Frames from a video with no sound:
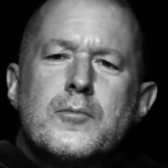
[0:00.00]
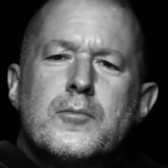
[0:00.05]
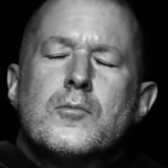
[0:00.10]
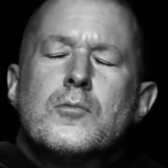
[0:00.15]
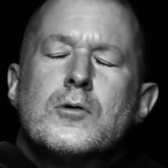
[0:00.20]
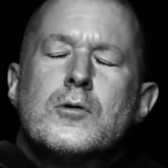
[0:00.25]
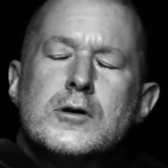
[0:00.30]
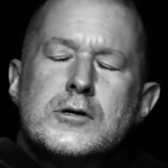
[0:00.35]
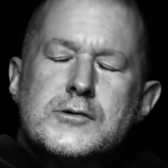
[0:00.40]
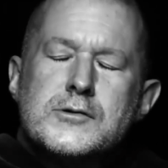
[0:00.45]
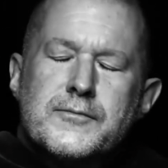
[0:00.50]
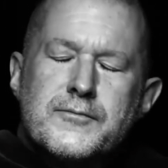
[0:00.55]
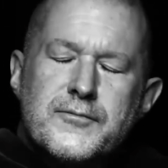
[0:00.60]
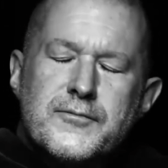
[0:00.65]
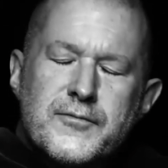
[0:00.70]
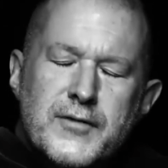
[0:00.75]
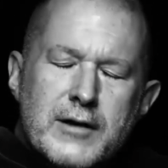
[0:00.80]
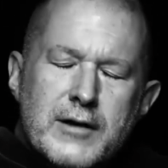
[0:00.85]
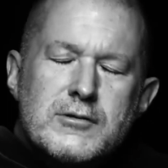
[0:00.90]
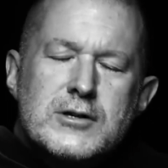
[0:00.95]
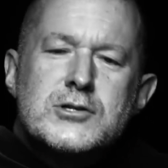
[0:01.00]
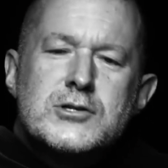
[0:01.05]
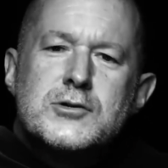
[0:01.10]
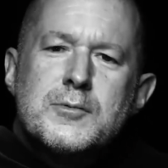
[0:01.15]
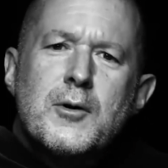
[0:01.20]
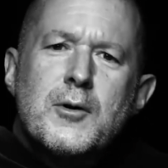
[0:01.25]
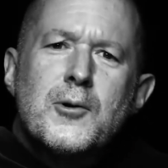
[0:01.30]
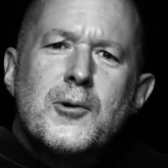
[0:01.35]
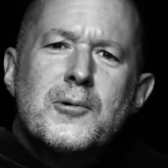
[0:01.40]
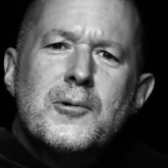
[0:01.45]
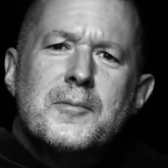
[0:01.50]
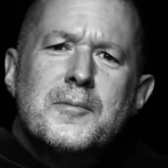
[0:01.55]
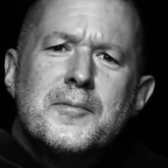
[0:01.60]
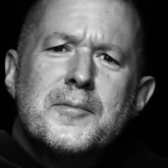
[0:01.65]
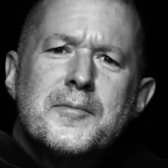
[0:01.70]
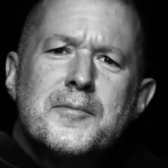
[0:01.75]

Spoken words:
was very small,